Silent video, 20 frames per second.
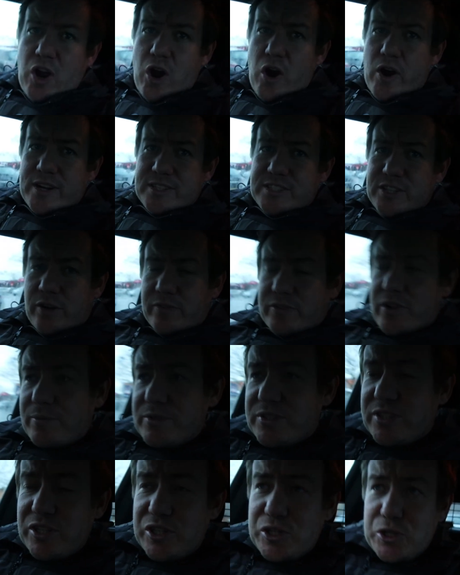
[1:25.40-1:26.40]
All right, so I've
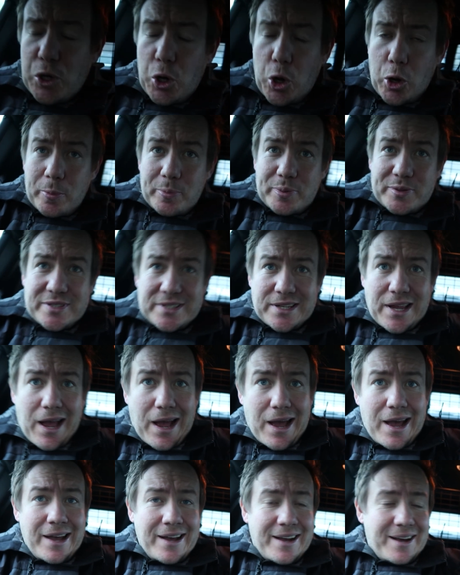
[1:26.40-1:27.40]
come to the shops,
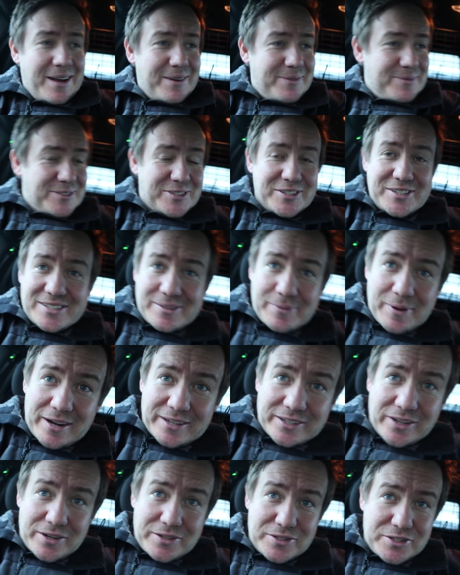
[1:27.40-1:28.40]
just
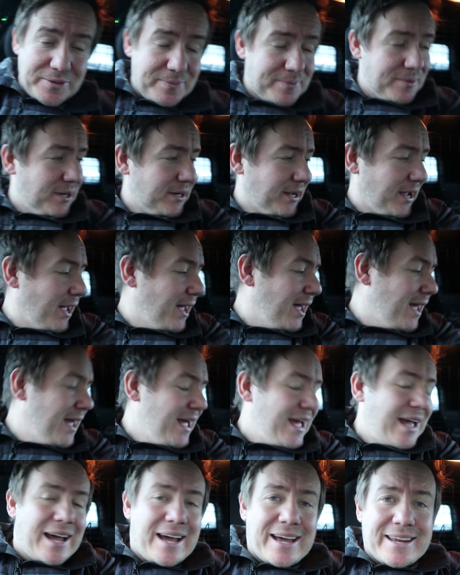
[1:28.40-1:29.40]
about to go in the supermarket,
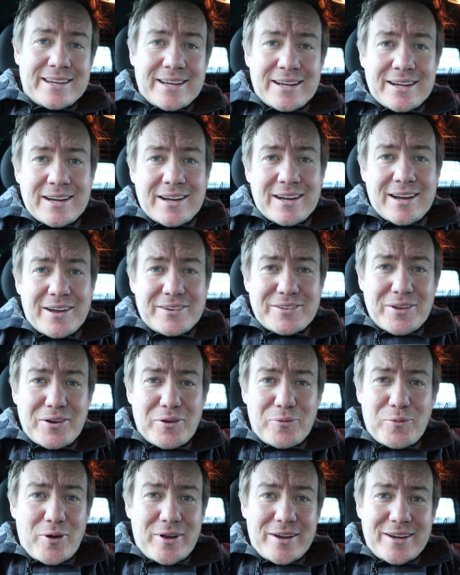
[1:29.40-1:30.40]
and I don't
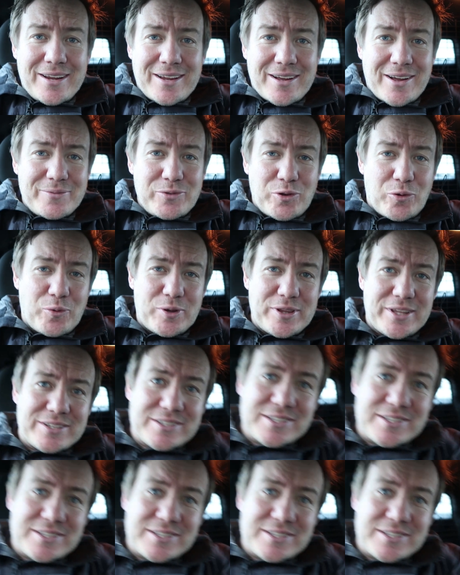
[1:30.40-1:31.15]
know why I'm not with